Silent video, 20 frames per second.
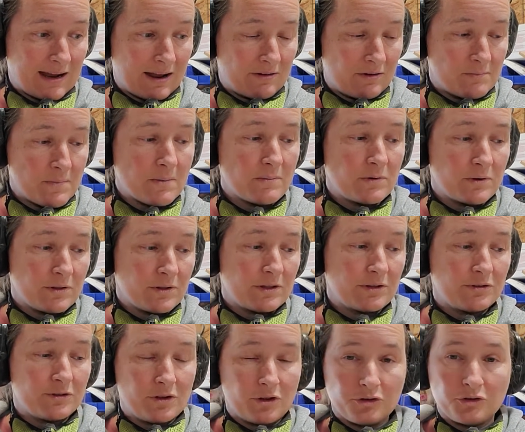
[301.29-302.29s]
I remember
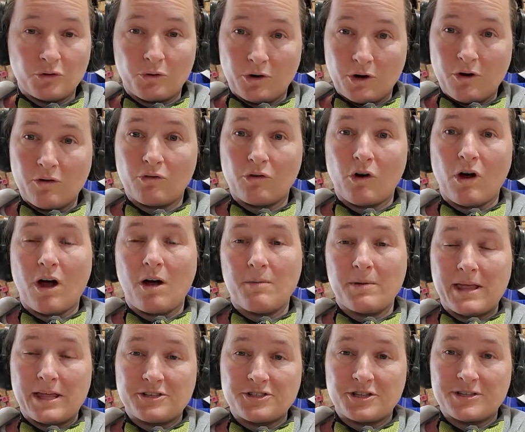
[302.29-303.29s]
the story overall, but
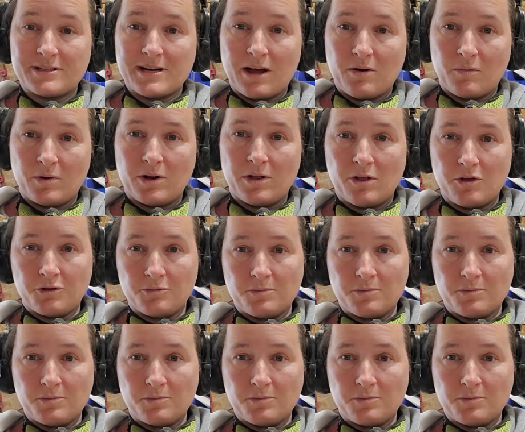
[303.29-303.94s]
that's just not one of those